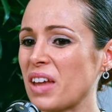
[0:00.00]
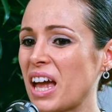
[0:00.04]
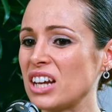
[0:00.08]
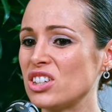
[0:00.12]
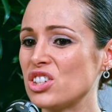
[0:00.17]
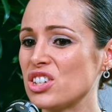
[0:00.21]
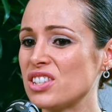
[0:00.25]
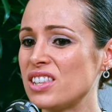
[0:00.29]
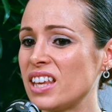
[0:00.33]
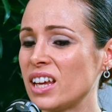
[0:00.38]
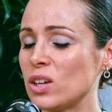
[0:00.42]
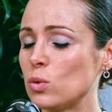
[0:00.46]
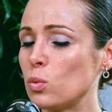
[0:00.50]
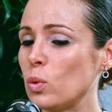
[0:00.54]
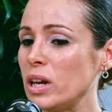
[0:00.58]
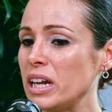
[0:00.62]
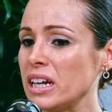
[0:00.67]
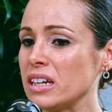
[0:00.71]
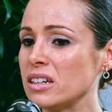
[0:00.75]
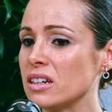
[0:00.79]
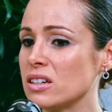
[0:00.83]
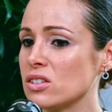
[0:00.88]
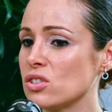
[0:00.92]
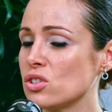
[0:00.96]
just that
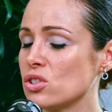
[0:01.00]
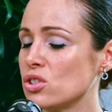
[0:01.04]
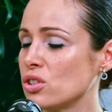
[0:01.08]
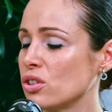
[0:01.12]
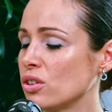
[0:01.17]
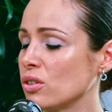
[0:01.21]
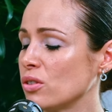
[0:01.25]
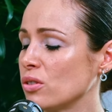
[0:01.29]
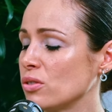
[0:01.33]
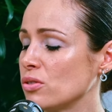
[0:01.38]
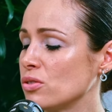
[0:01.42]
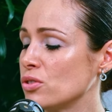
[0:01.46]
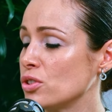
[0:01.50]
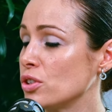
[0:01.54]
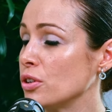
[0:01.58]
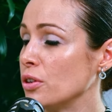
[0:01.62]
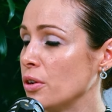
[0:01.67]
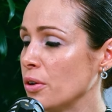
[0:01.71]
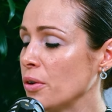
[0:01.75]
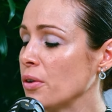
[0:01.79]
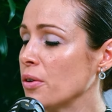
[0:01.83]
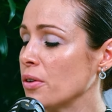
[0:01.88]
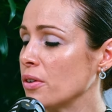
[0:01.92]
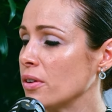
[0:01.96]
willingness to
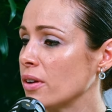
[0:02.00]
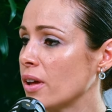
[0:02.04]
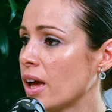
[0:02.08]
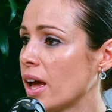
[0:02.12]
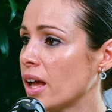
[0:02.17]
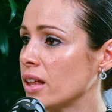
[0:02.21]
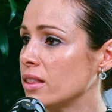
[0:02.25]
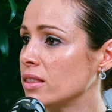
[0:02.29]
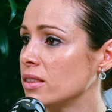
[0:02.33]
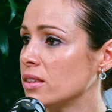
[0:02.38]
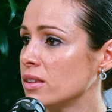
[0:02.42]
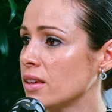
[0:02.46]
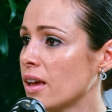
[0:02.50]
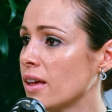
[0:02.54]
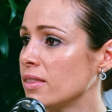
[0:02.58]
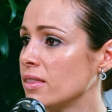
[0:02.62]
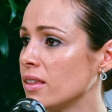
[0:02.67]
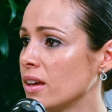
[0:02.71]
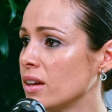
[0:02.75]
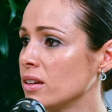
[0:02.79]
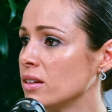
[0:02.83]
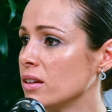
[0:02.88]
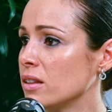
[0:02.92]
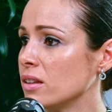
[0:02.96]
learn at
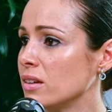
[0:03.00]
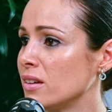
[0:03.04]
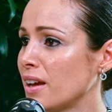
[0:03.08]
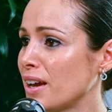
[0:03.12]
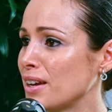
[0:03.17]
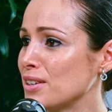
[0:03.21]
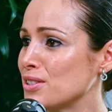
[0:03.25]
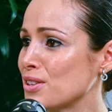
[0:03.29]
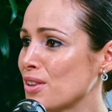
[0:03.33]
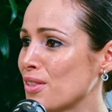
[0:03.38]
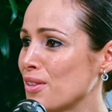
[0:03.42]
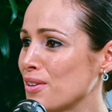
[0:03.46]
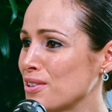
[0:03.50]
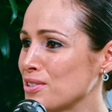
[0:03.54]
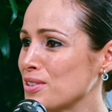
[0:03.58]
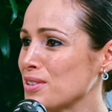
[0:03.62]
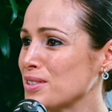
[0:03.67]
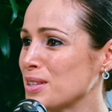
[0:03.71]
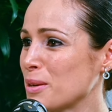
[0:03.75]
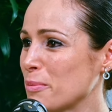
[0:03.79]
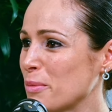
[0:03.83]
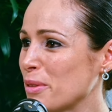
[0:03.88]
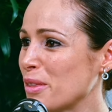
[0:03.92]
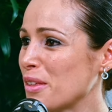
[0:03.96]
the end of the day. So those
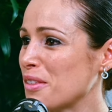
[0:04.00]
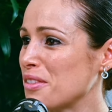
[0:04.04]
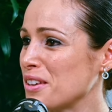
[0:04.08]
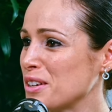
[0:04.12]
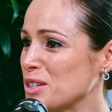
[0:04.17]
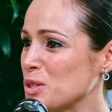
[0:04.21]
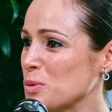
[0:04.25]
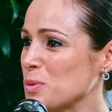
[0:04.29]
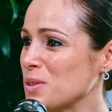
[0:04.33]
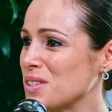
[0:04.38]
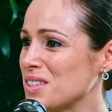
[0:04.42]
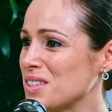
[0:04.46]
are some of the things we're